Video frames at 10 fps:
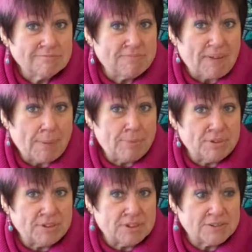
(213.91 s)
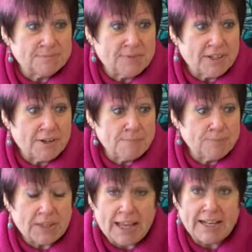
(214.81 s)
Fabulous.
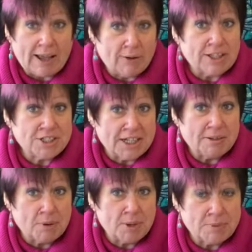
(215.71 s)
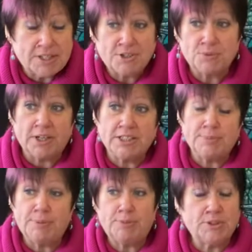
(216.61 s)
They're now actually in my possession waiting to
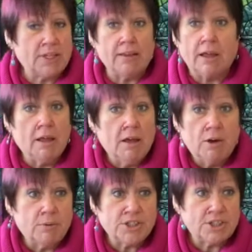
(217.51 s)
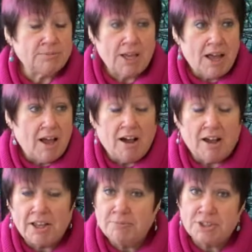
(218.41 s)
be put together, which I
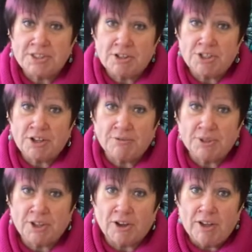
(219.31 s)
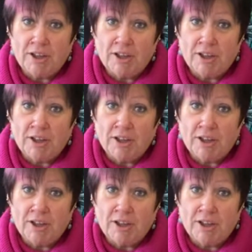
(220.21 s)
am just so chuffed with her.